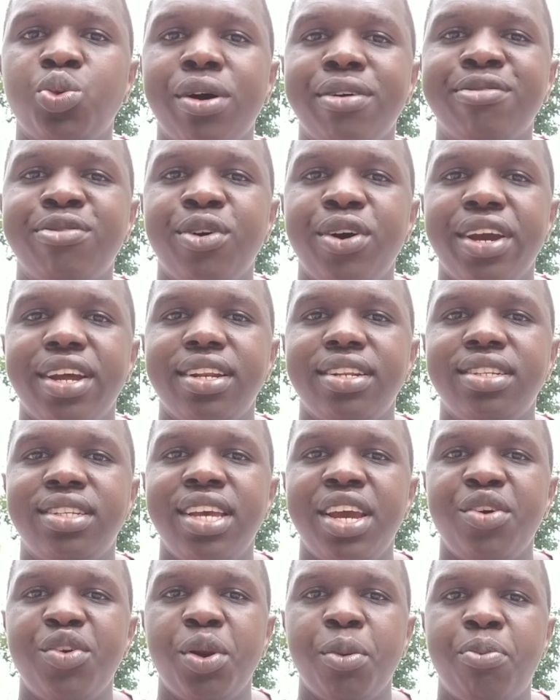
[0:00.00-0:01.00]
to avoid
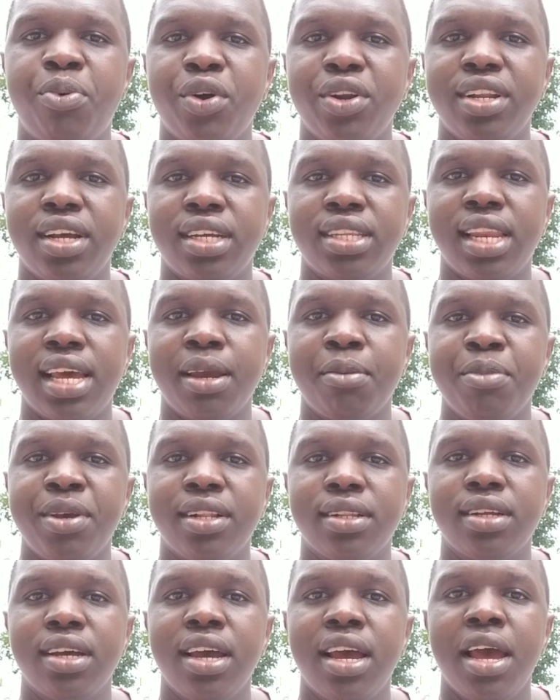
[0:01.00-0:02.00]
dairy products like
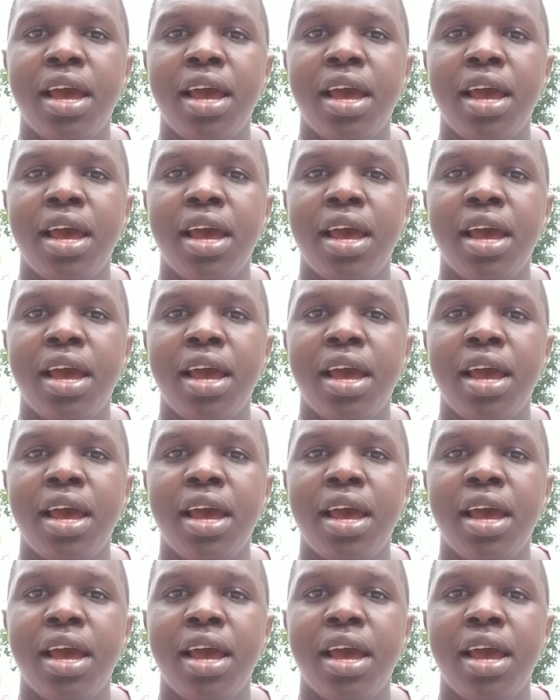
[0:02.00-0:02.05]
milk.